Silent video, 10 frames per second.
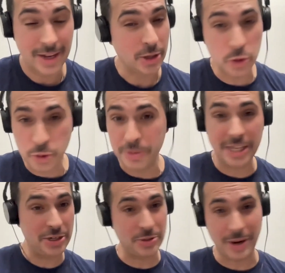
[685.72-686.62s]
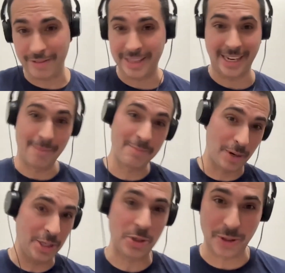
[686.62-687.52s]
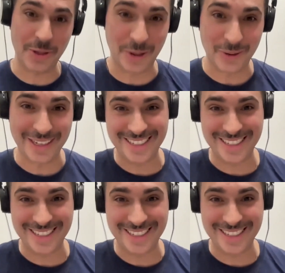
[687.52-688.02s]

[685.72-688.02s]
YouTube teaches you everything. I'm pretty sure you know this,